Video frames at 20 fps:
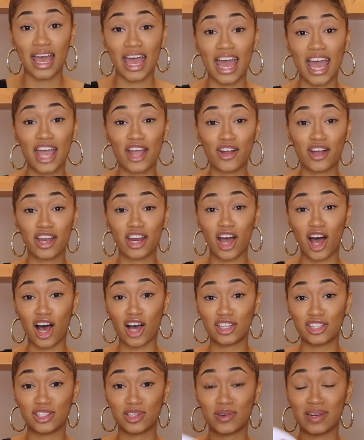And you're gonna
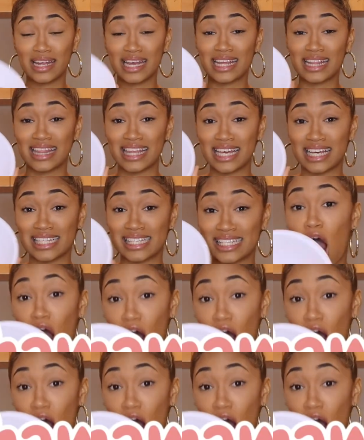also need this